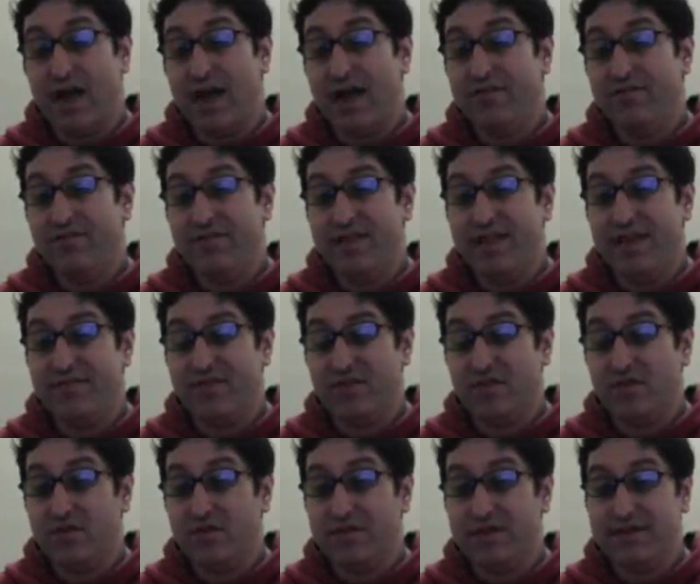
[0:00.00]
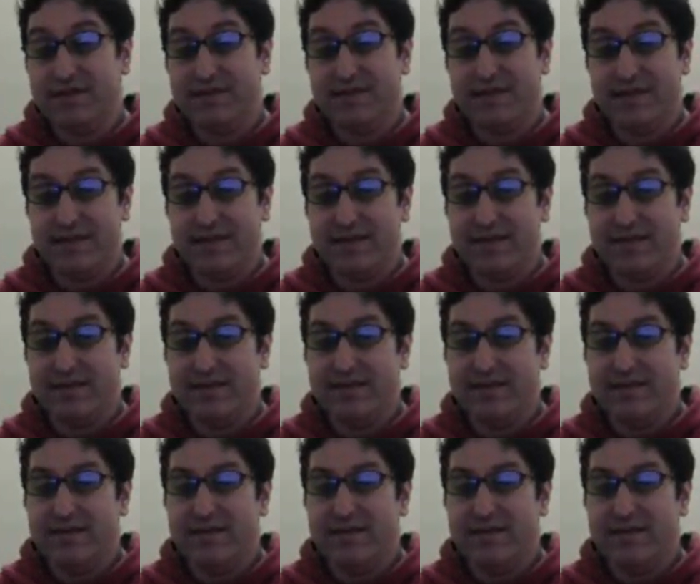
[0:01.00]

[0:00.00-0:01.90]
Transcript: I've never got this ticket,